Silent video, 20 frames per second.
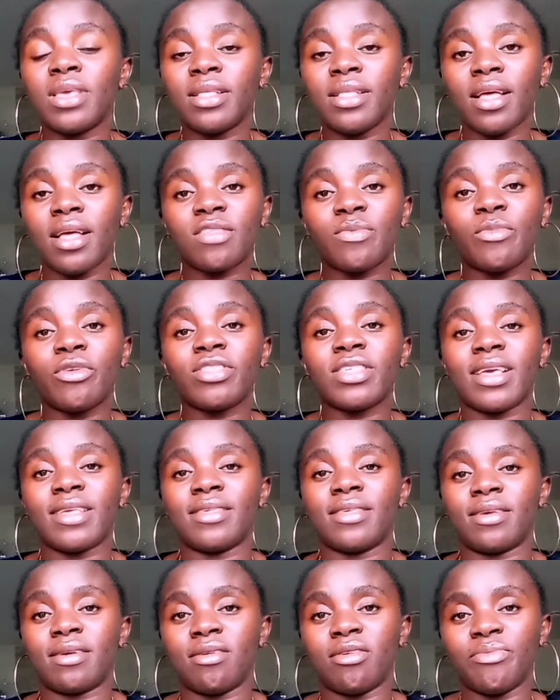in as much
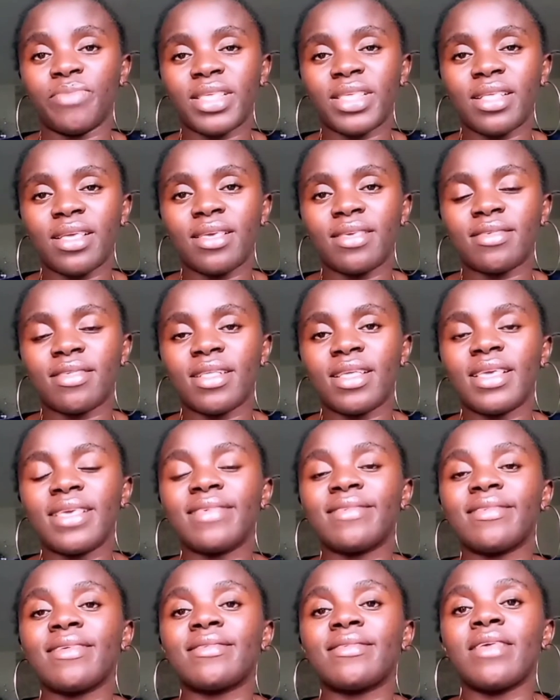as they come in easily
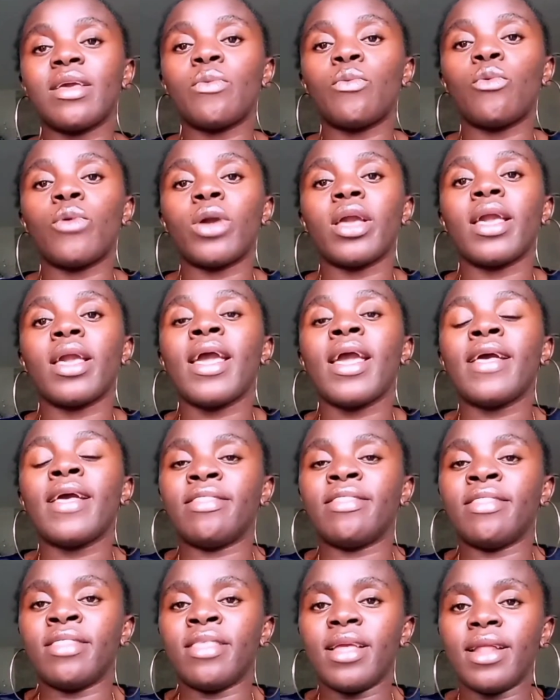is the same way
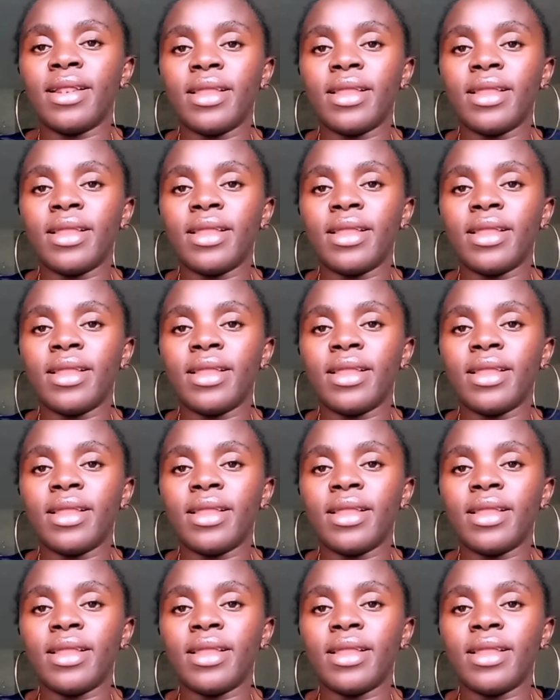they